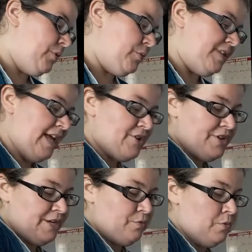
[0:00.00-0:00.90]
Well,
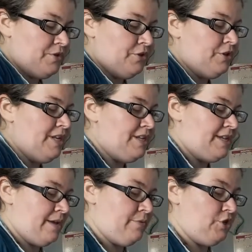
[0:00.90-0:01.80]
Saturdays were always her cleaning
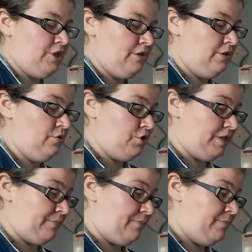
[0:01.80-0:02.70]
day, but she
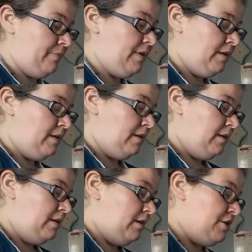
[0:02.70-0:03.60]
usually,
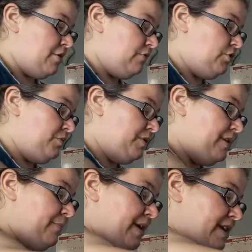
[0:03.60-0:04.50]
you know, if she was in
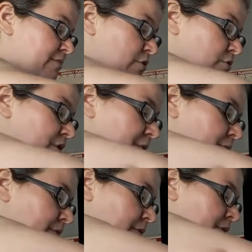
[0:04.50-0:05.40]
a baking mood, that
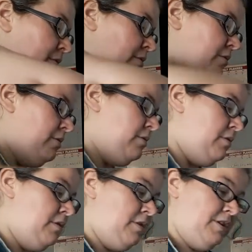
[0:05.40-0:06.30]

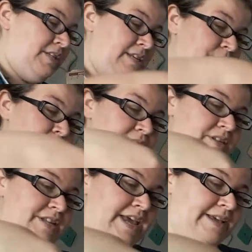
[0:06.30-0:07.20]
seemed to be the
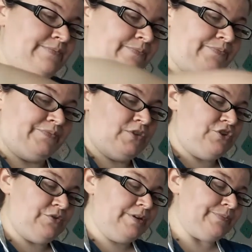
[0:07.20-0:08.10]
day
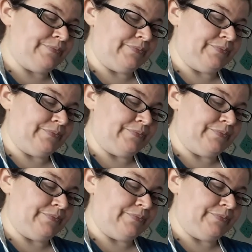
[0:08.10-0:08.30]
to do it.